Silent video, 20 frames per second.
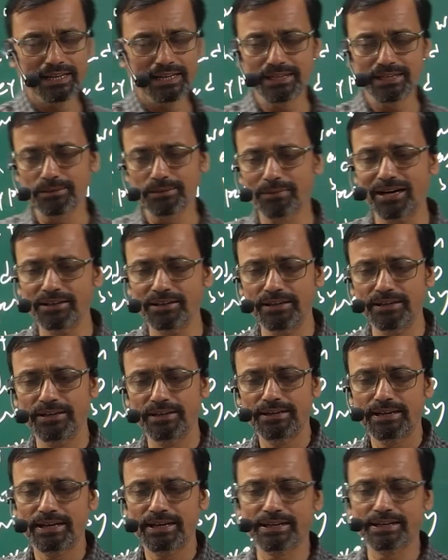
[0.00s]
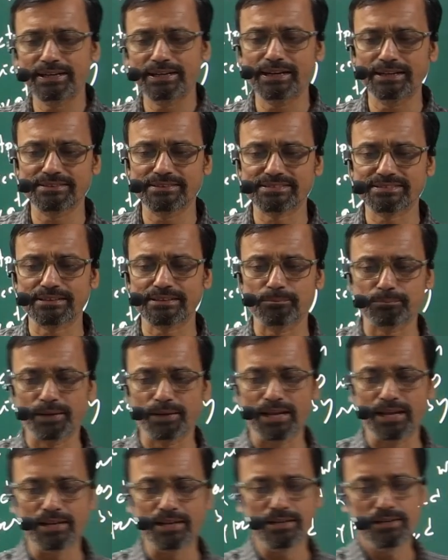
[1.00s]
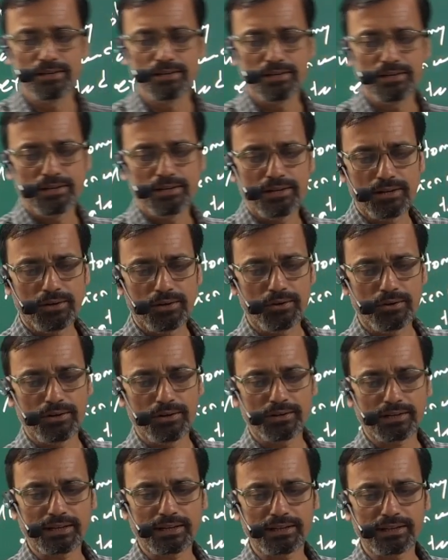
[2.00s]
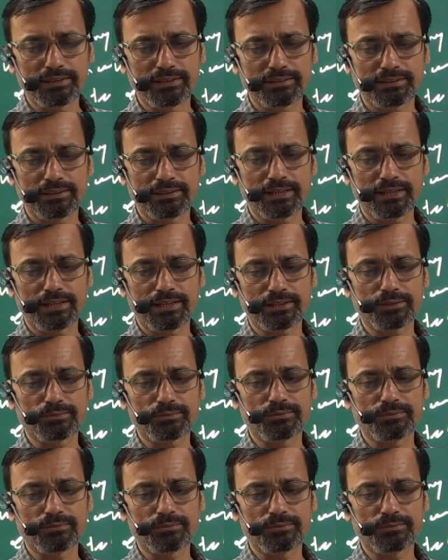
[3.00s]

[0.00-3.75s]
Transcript: demand, aggregate supply. Okay, thank you.